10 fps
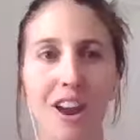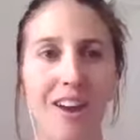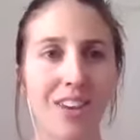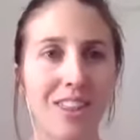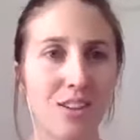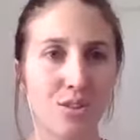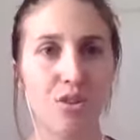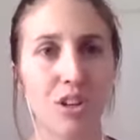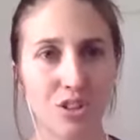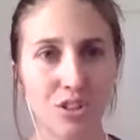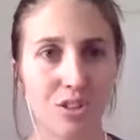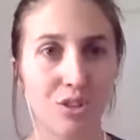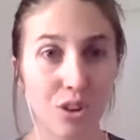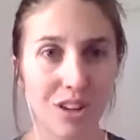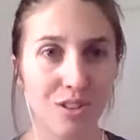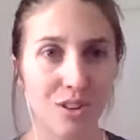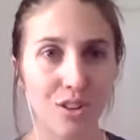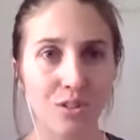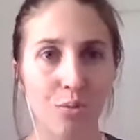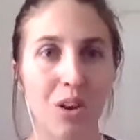are having these stretch
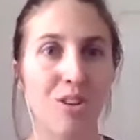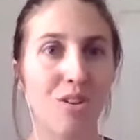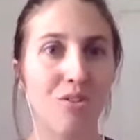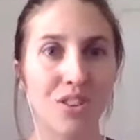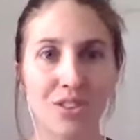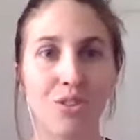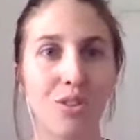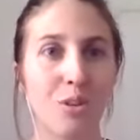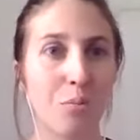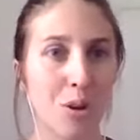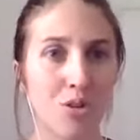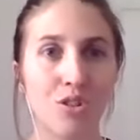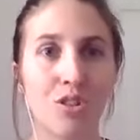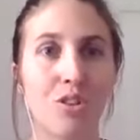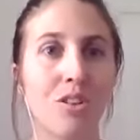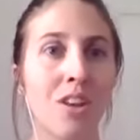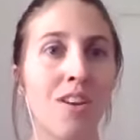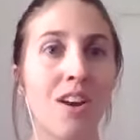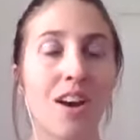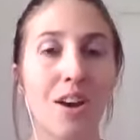stressors, whether physical, emotional,
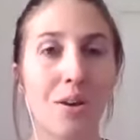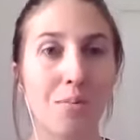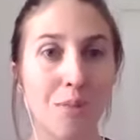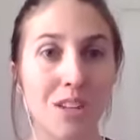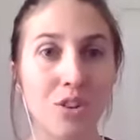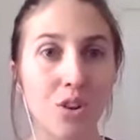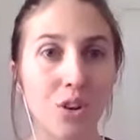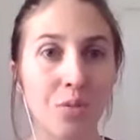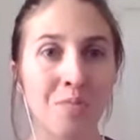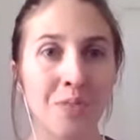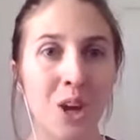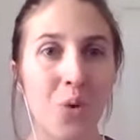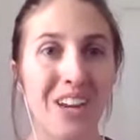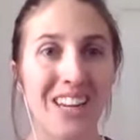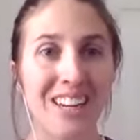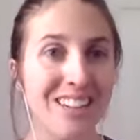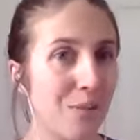uh, mental, we need